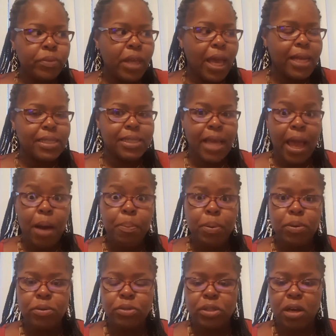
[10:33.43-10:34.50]

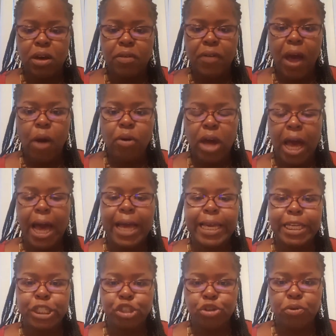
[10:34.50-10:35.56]
examples of how God
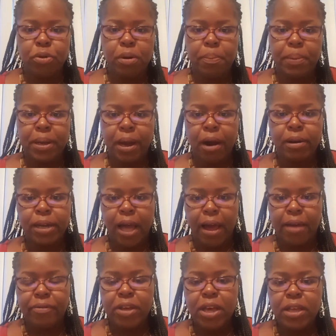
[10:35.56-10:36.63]
can show up in our life.